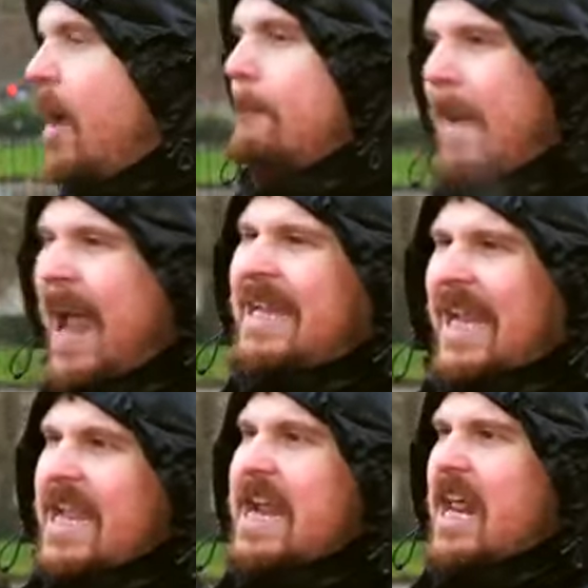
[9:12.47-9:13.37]

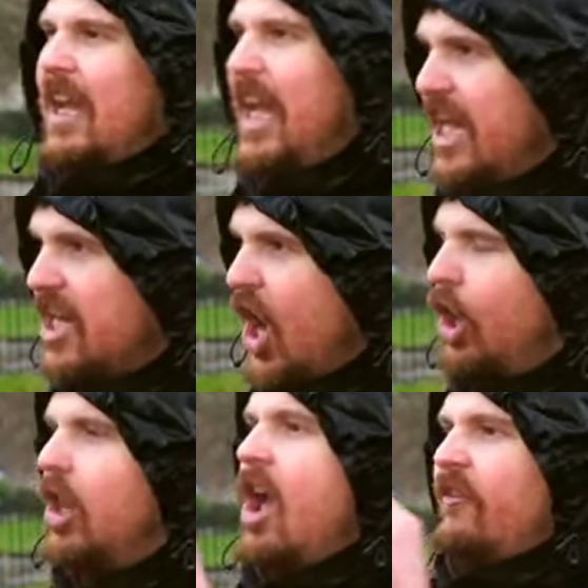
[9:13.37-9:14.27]
making it
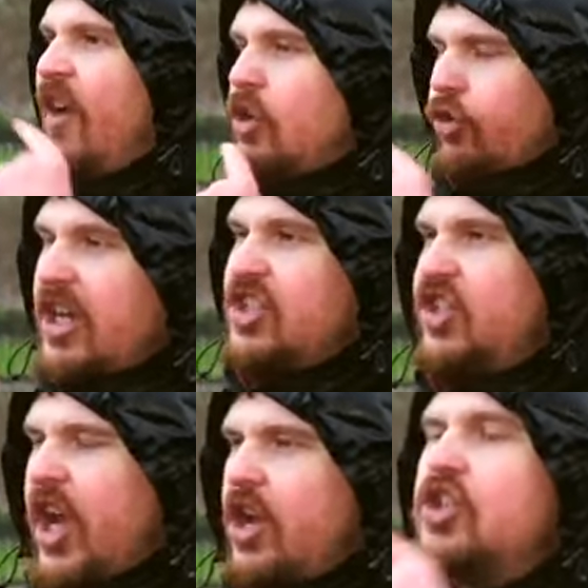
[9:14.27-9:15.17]
illegal for
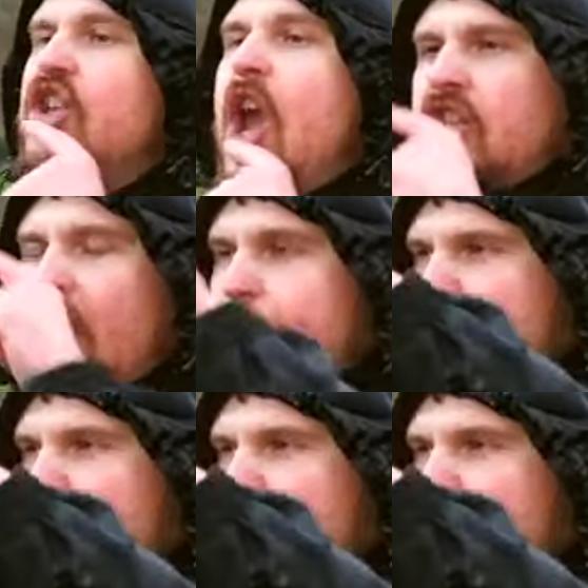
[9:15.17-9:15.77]
Christians to